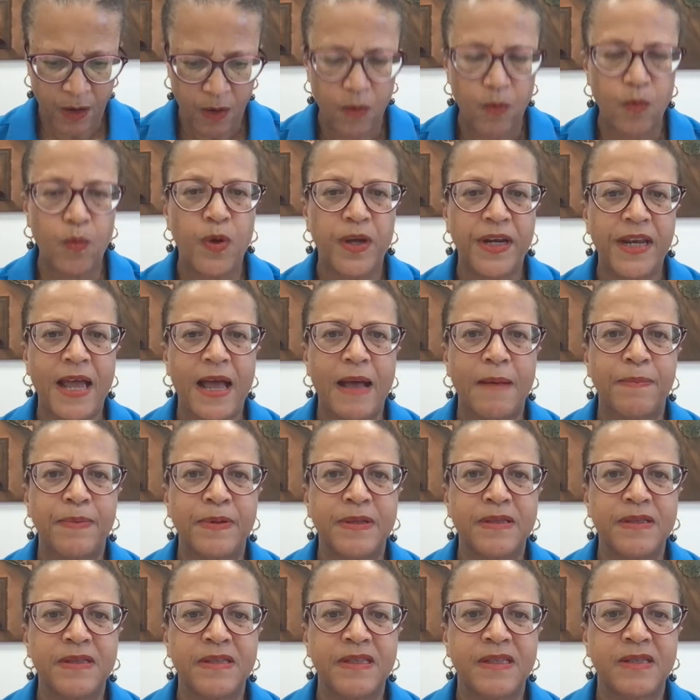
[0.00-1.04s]
what
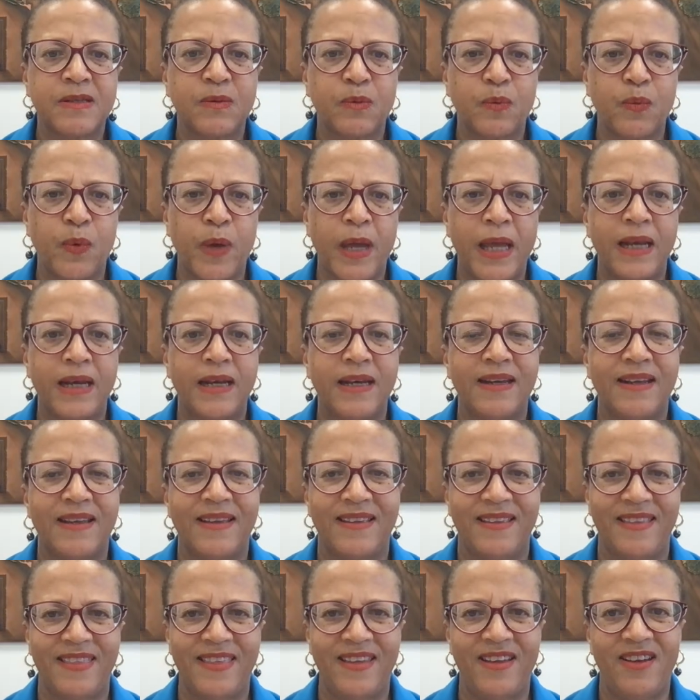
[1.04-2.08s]
happens when
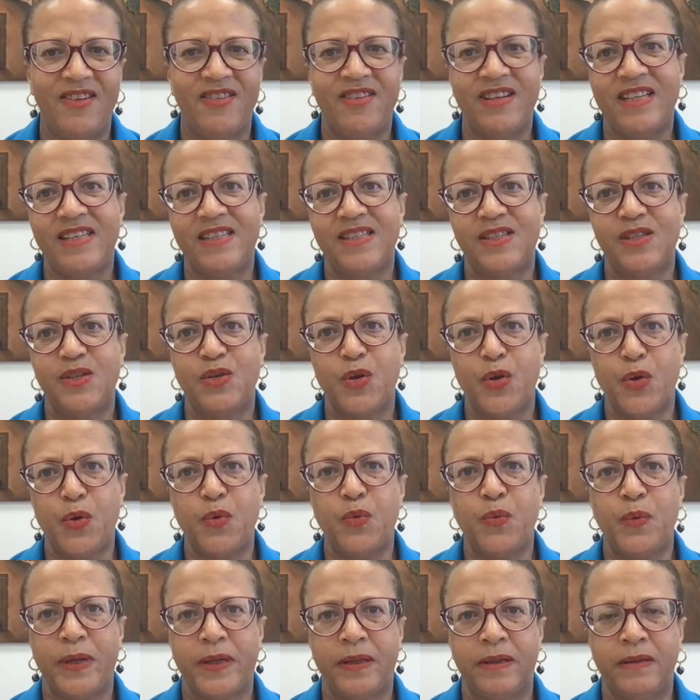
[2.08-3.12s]
there is no
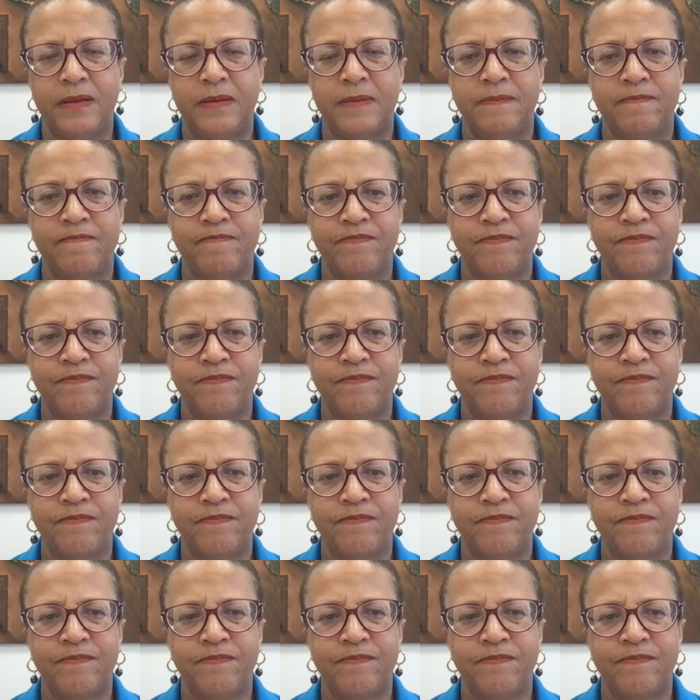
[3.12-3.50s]
will.